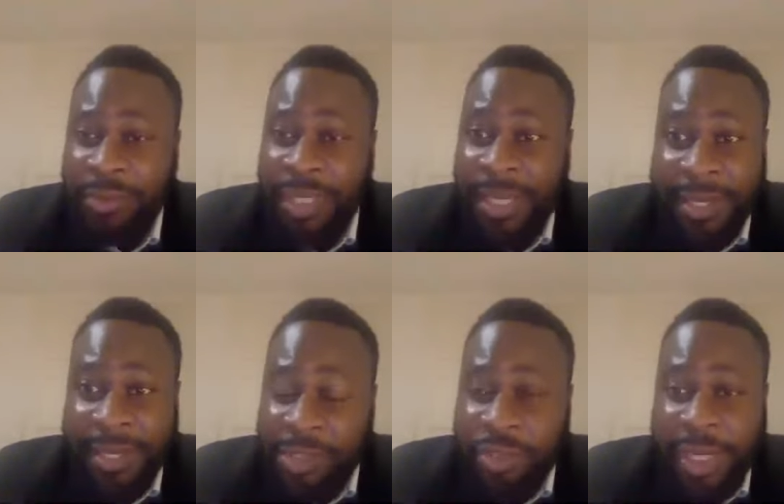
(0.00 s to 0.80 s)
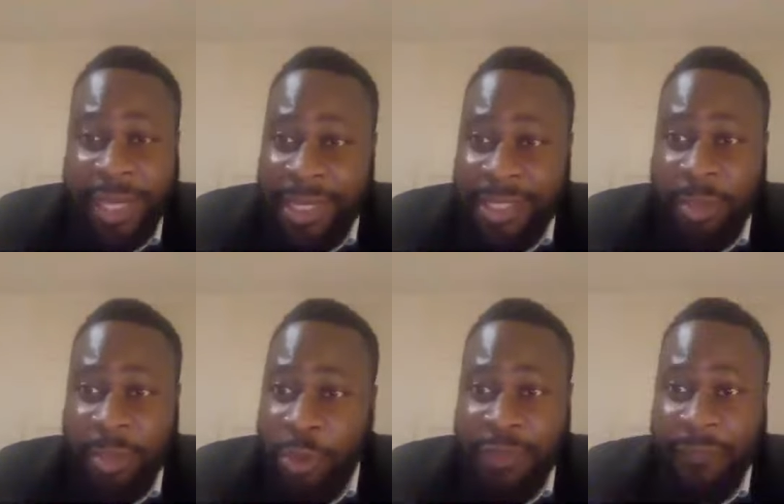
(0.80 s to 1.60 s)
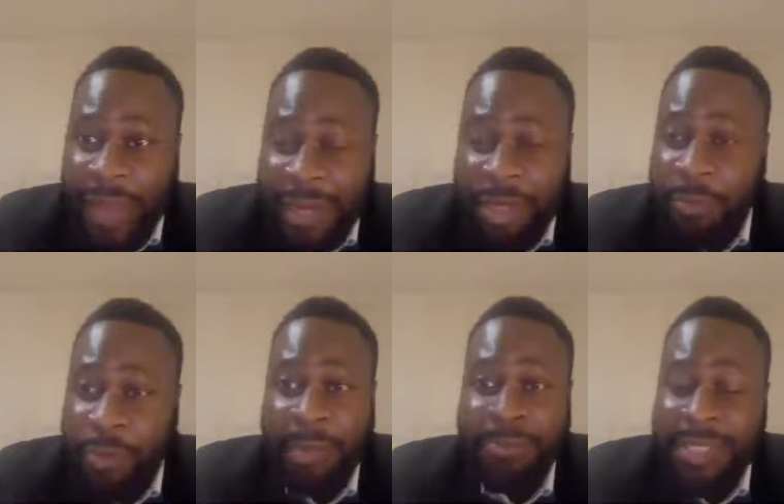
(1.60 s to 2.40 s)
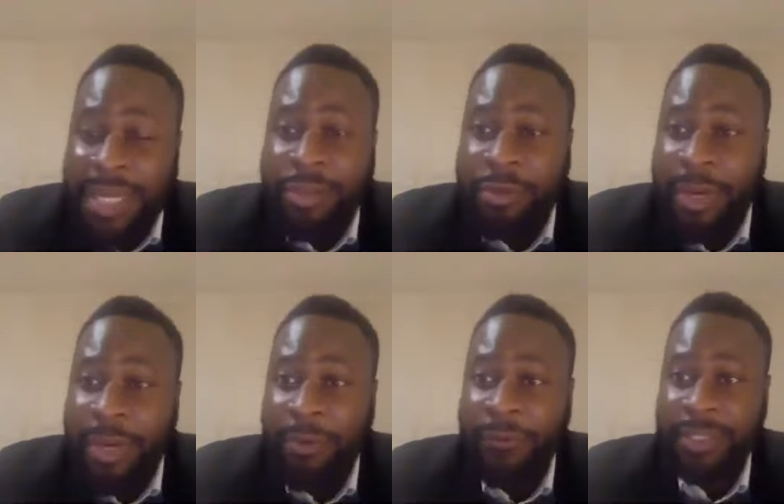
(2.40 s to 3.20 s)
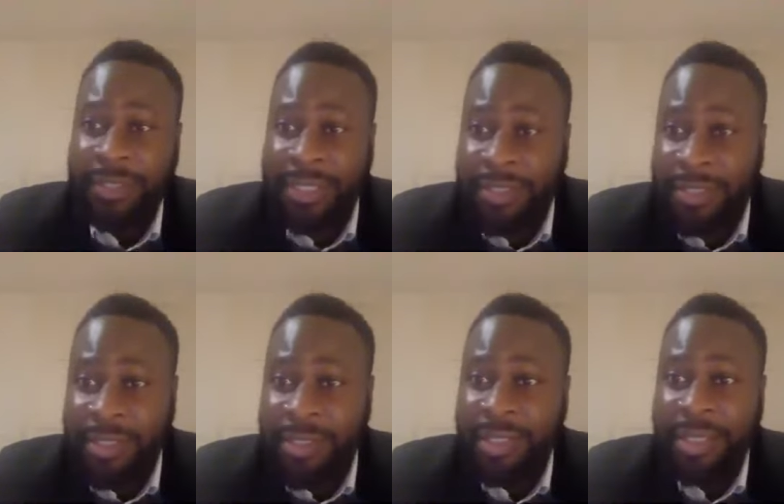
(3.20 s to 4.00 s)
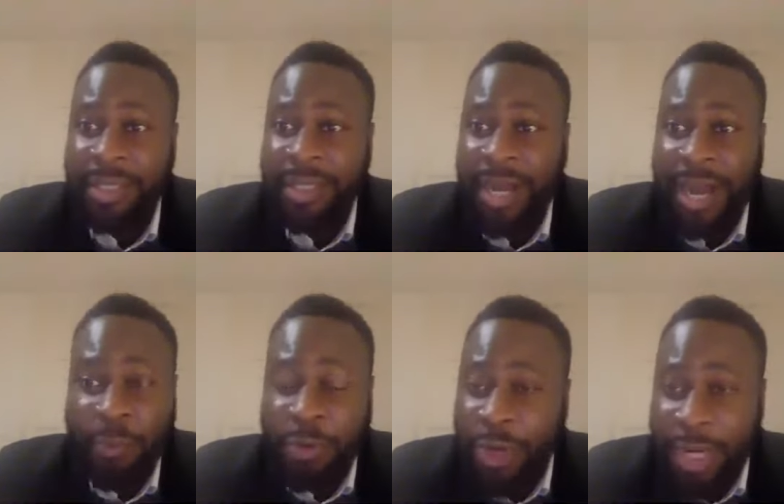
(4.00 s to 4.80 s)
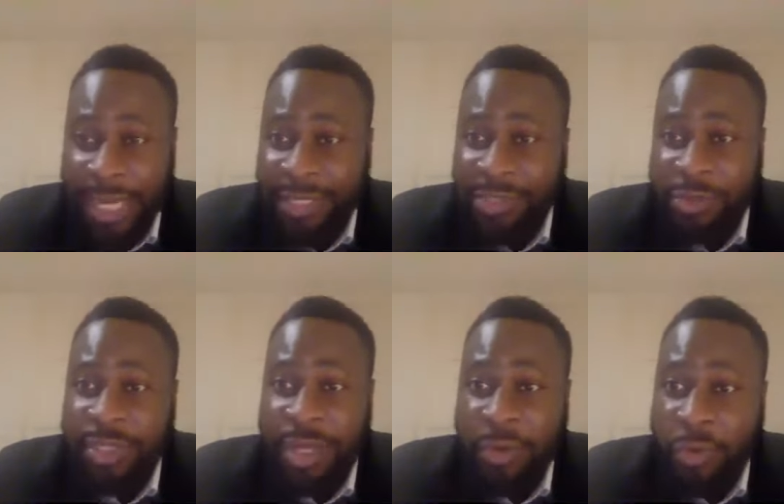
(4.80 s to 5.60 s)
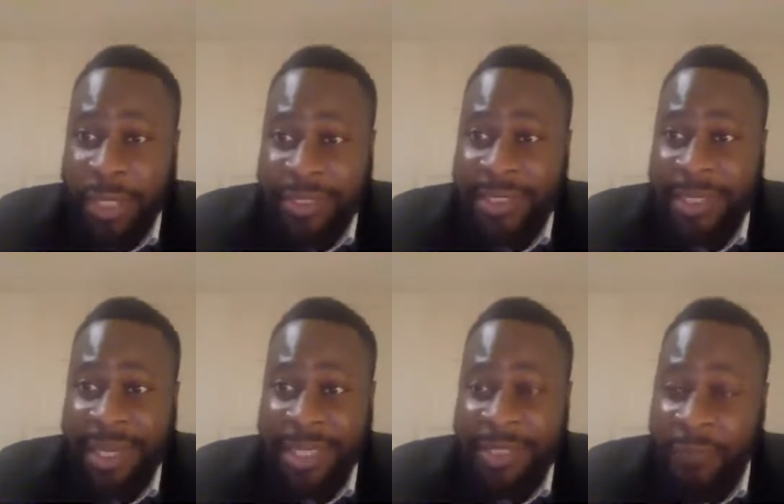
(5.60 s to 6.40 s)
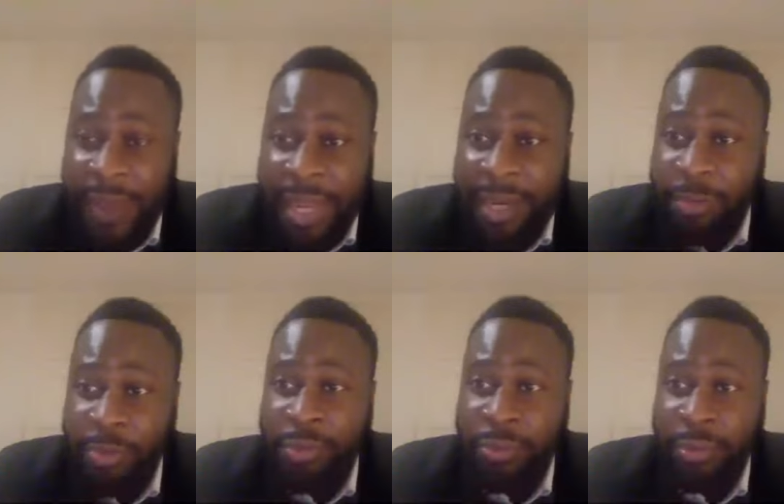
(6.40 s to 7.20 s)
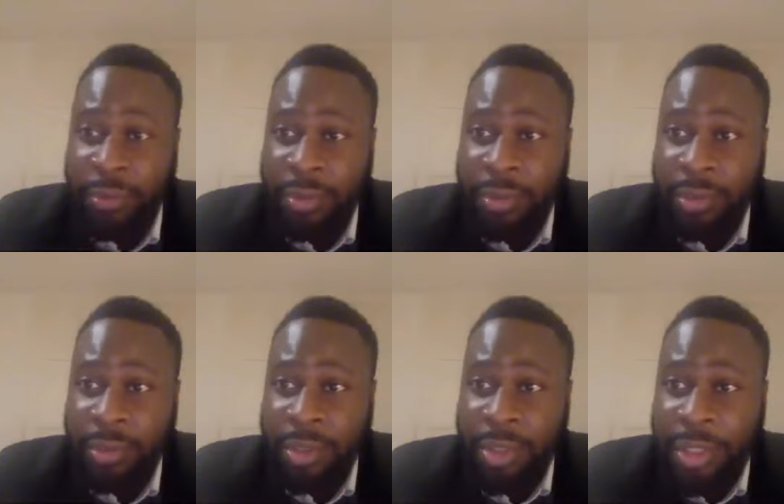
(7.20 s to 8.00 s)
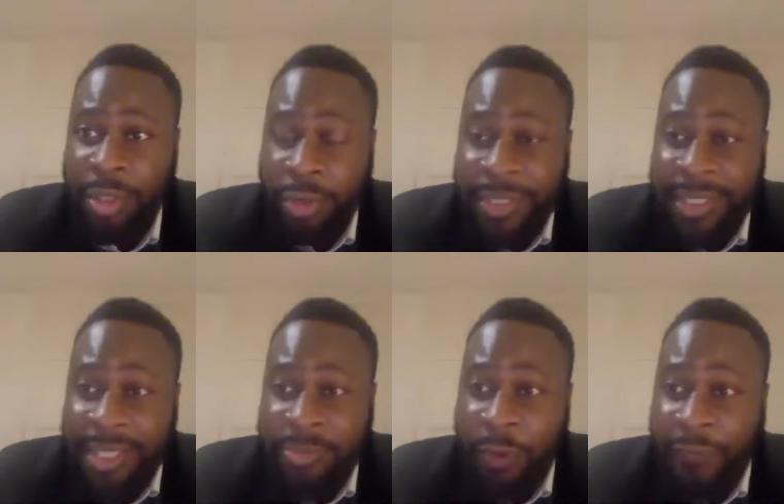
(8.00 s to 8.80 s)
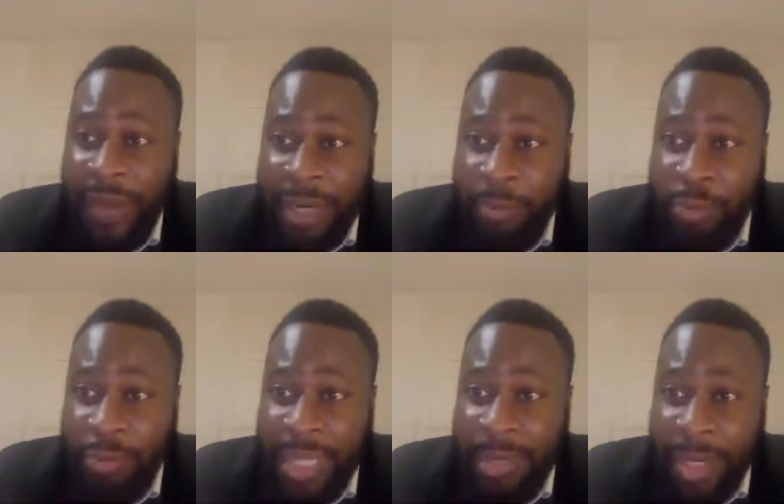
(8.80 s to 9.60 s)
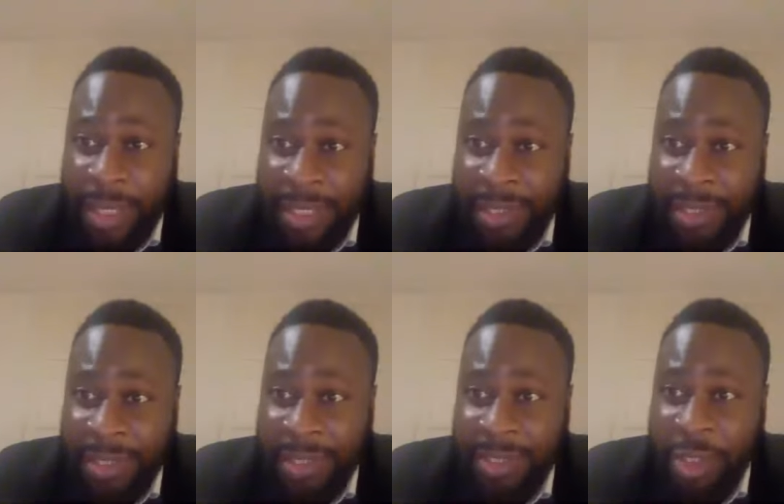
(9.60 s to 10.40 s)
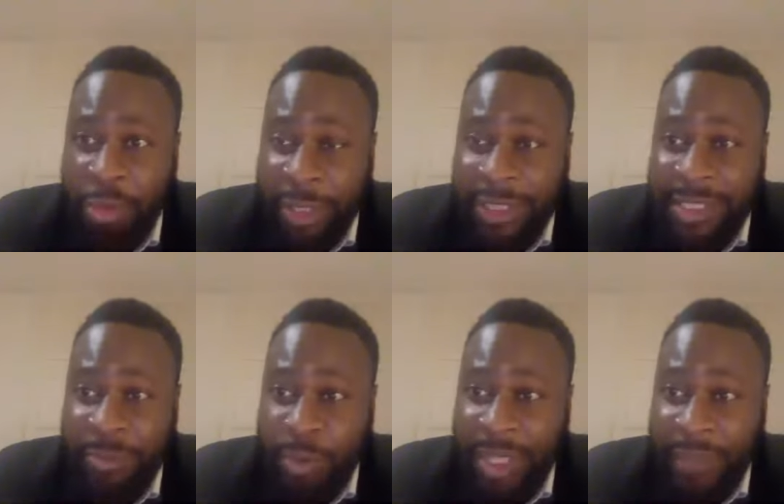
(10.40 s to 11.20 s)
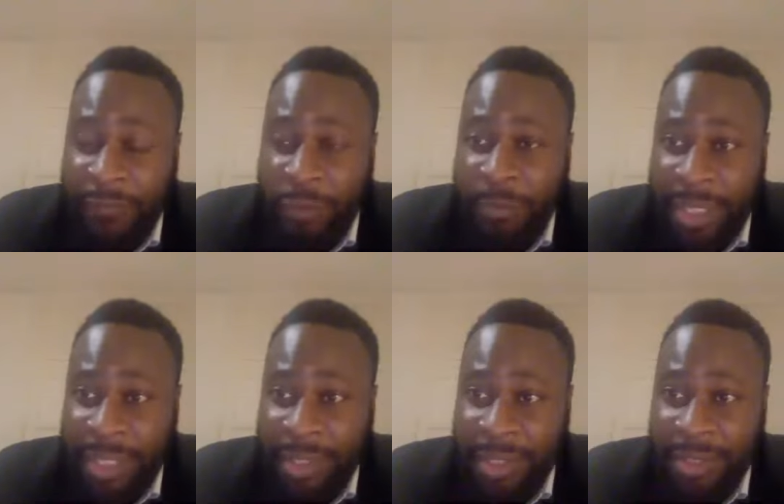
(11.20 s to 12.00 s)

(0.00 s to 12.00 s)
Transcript: It literally is the most valuable. I'm telling you, my brothers and sisters, I would not lie to you. The anointing is valuable. The anointing is more valuable than money. The anointing will give you money.